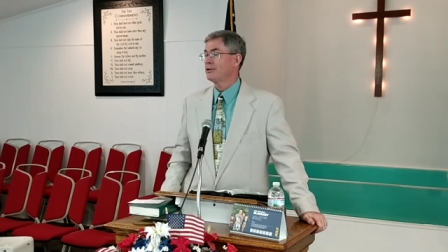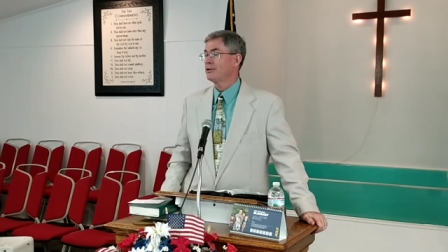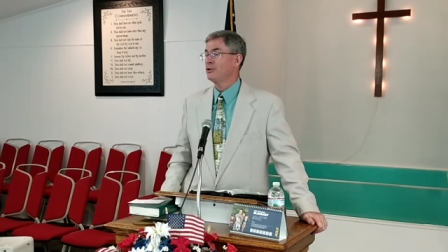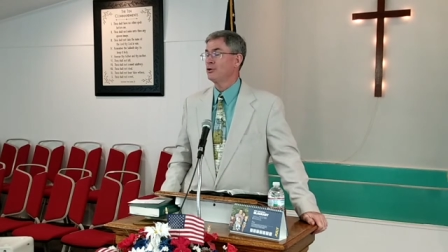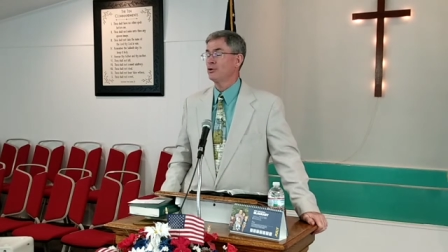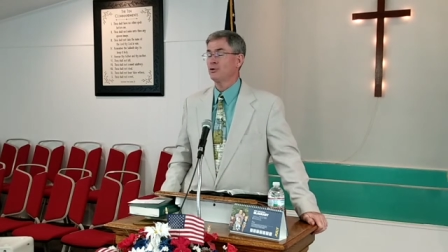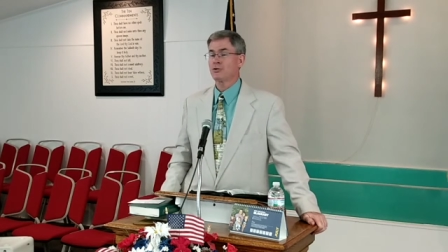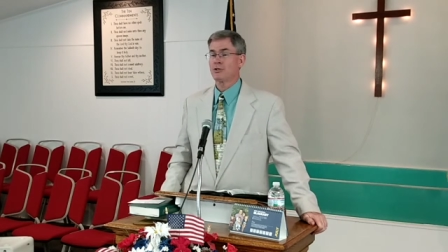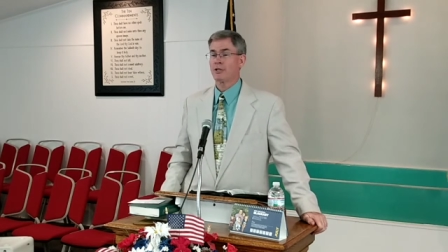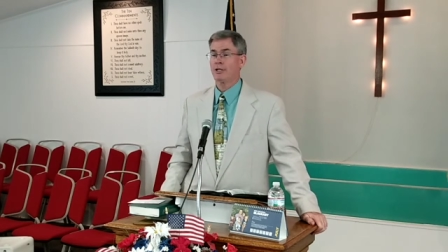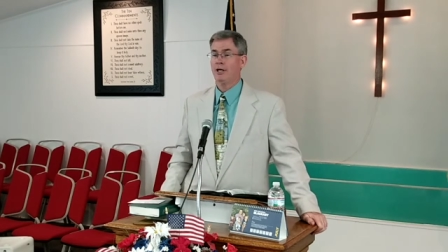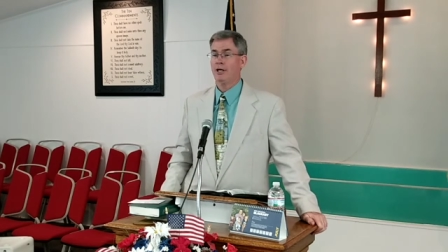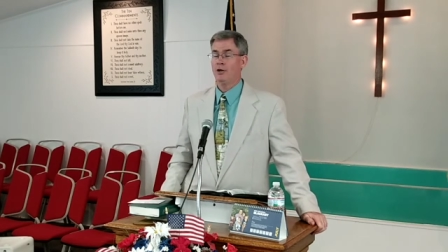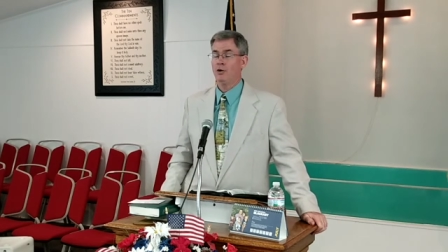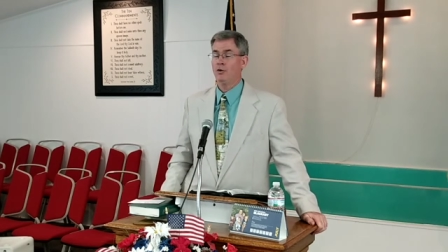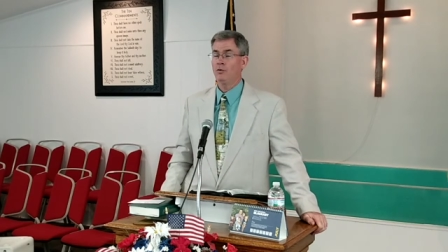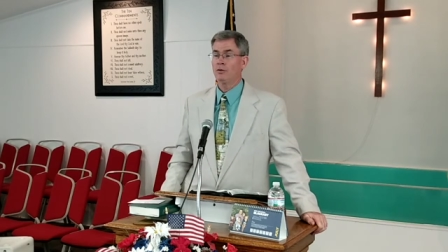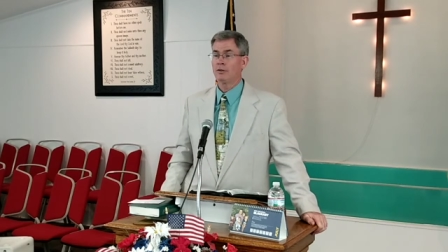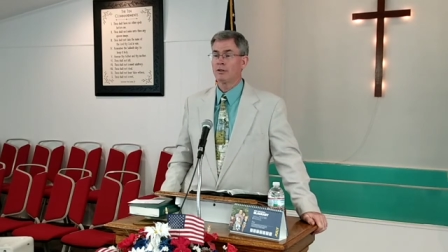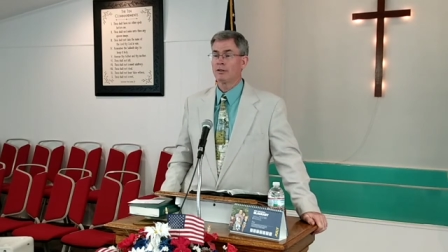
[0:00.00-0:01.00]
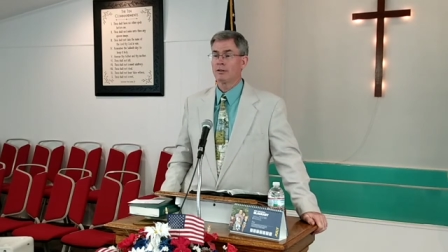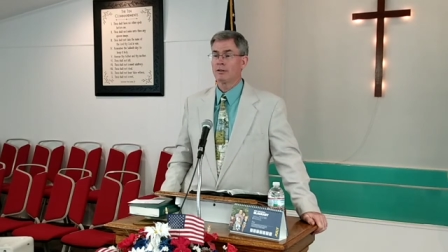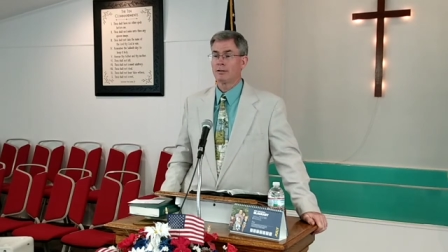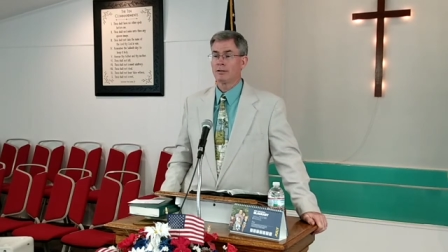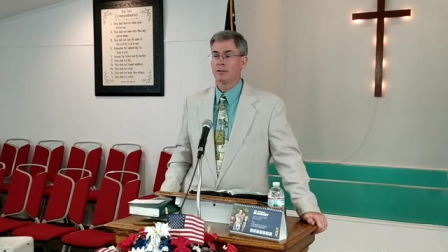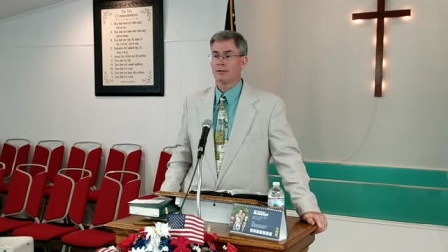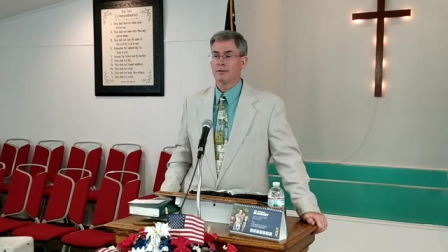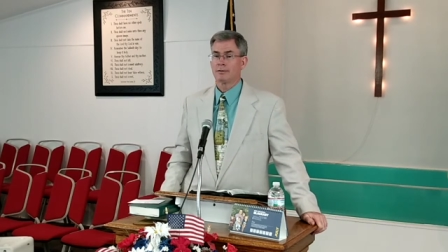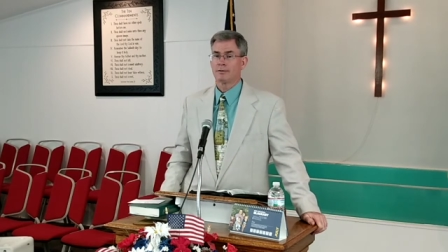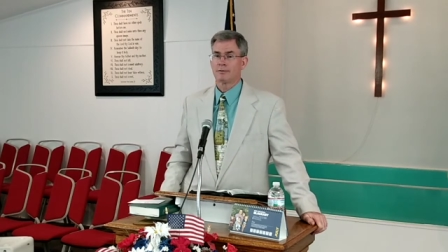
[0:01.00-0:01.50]
Years ago,
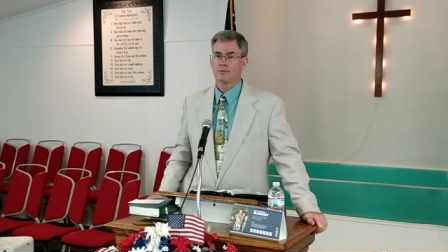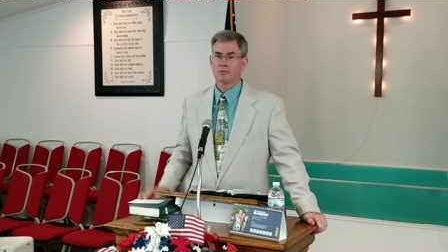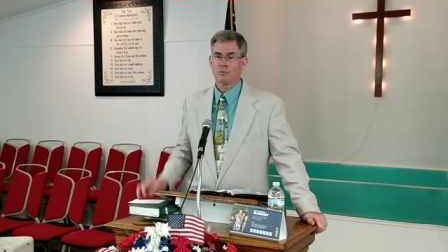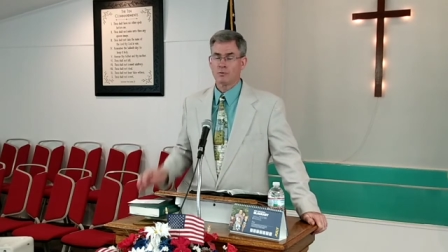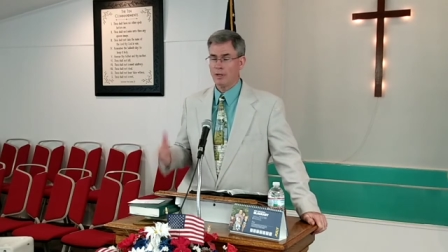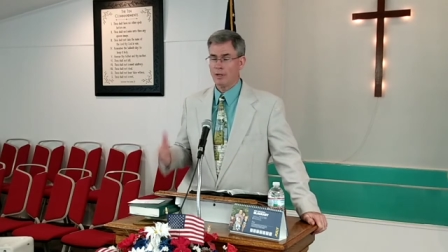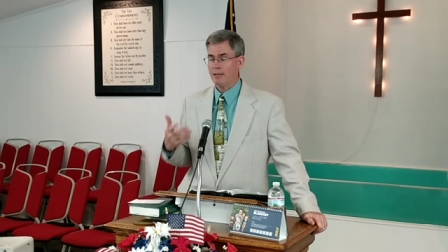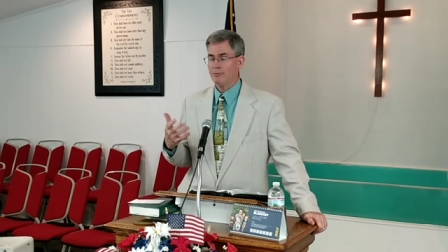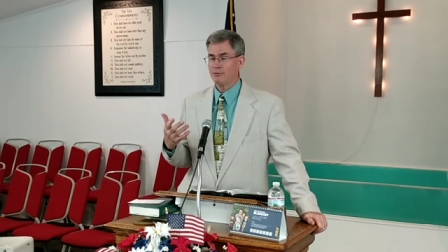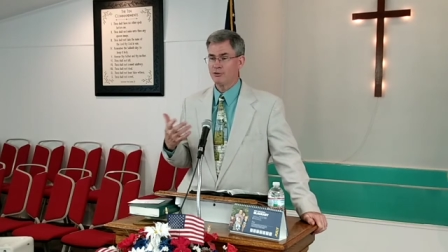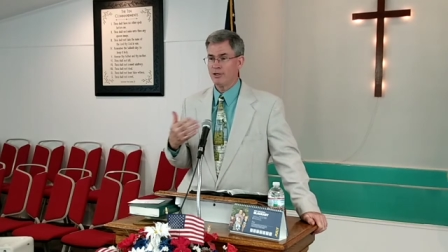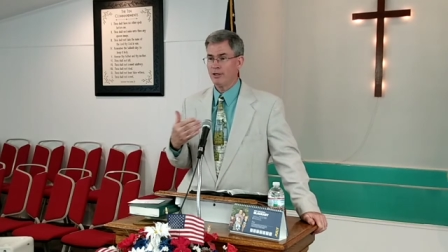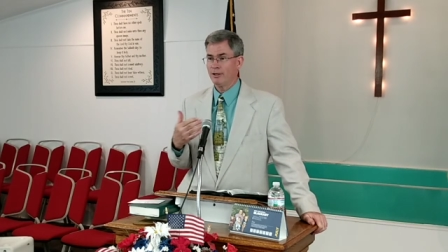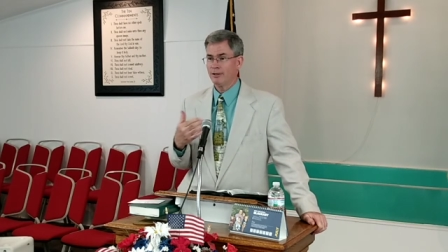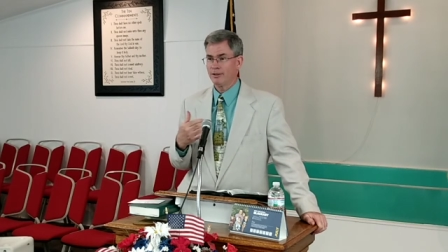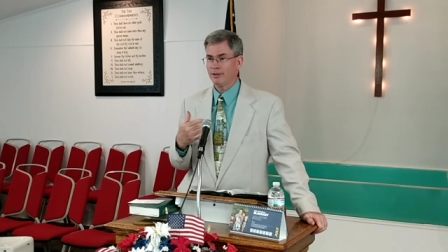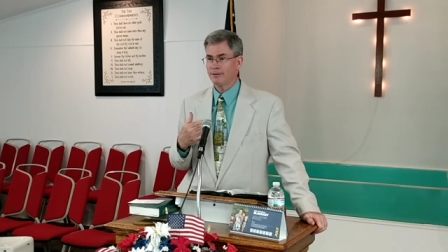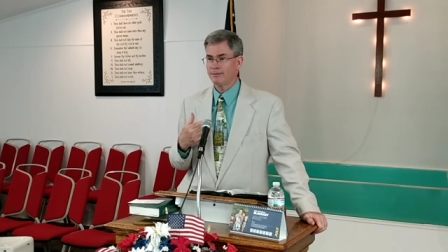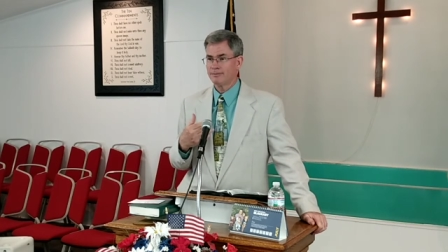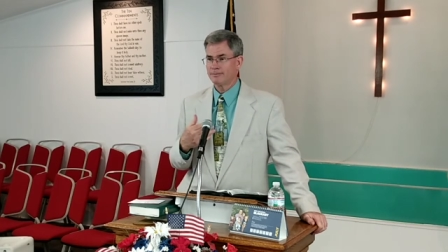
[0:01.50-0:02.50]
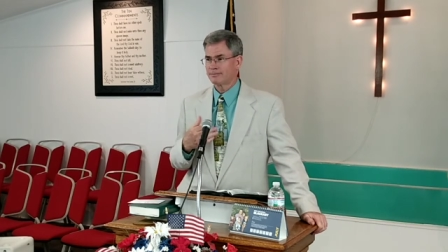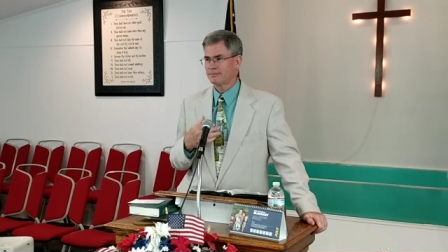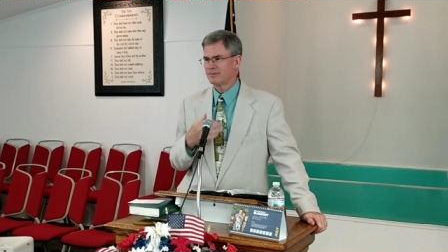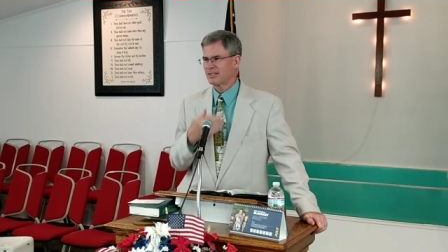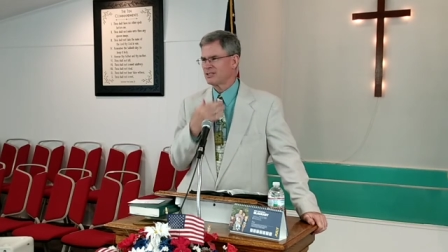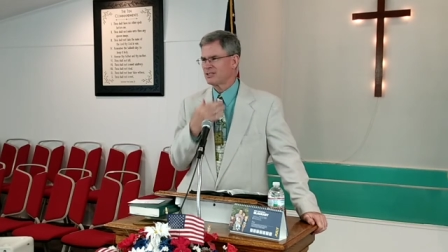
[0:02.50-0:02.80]
when I was younger,